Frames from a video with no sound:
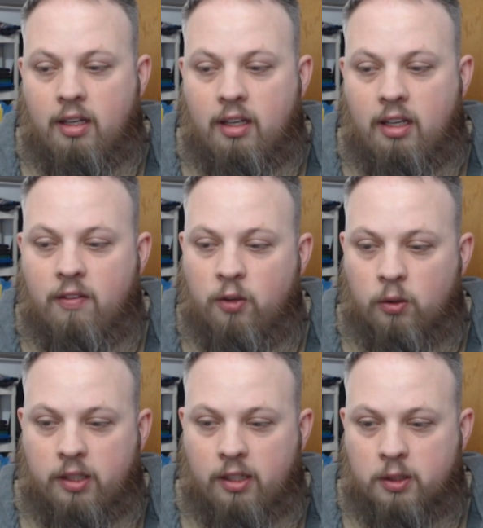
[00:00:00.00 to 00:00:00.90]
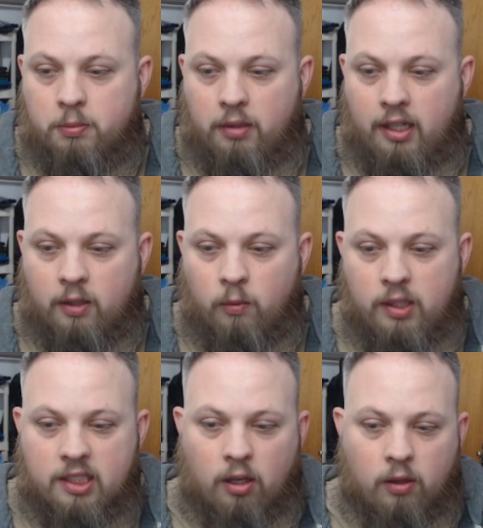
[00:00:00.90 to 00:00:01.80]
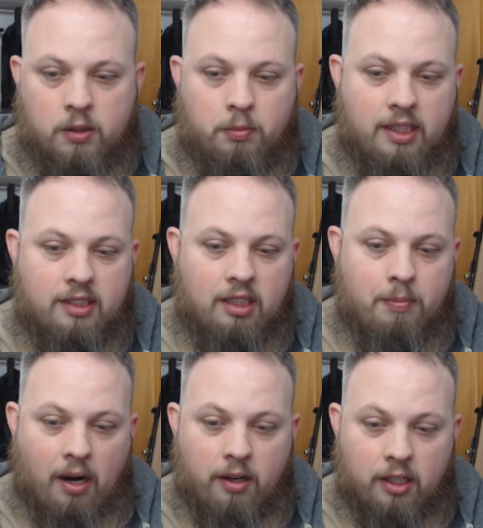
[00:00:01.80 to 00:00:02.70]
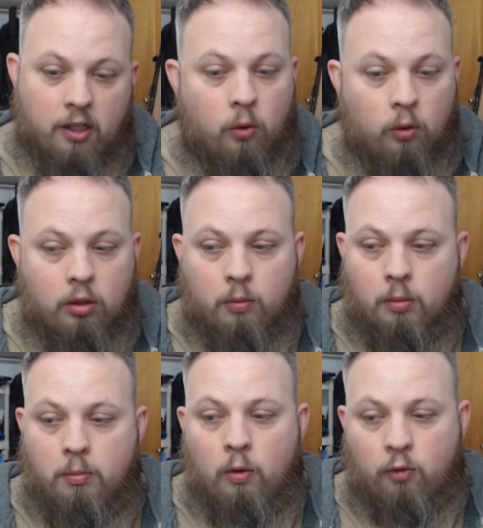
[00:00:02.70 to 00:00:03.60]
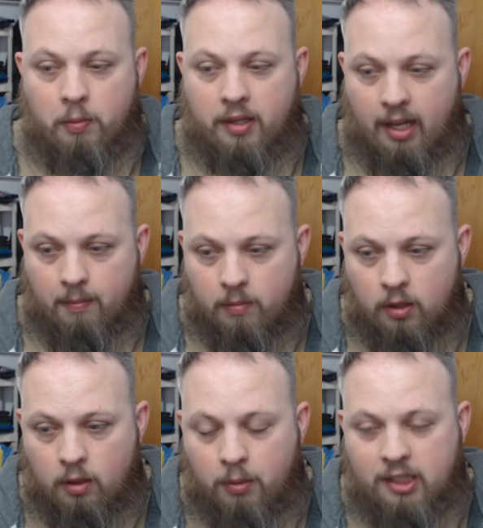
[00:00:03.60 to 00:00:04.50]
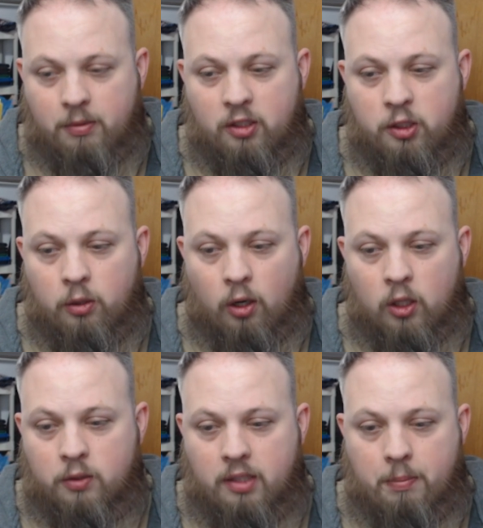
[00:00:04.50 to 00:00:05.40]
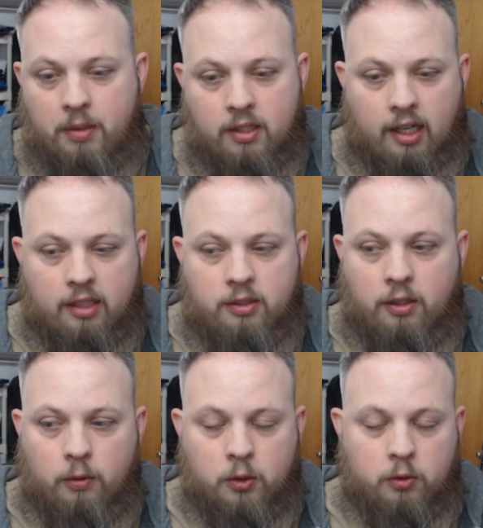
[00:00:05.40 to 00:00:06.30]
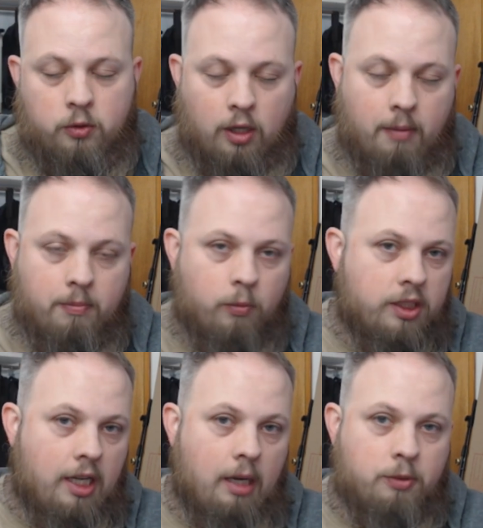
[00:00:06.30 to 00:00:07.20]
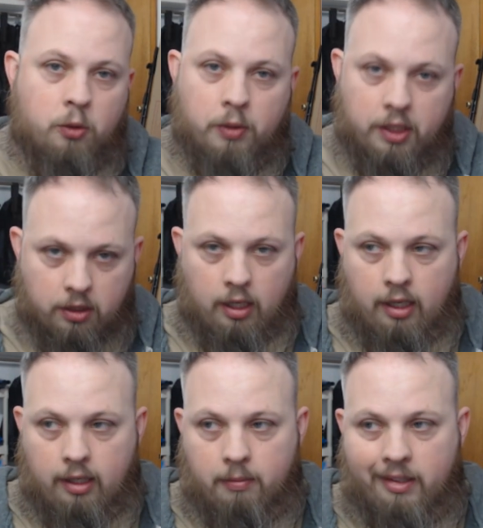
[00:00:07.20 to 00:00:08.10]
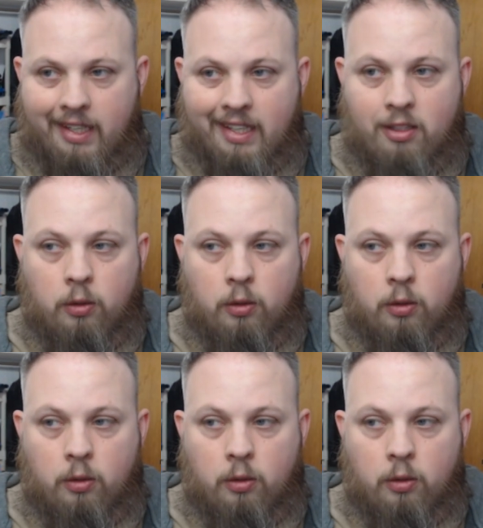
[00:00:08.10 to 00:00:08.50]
If your leader is black, when this card is placed in the battle area or removed from the game, place up to 2 cards from the top of your deck into the owner's drop, which helps you get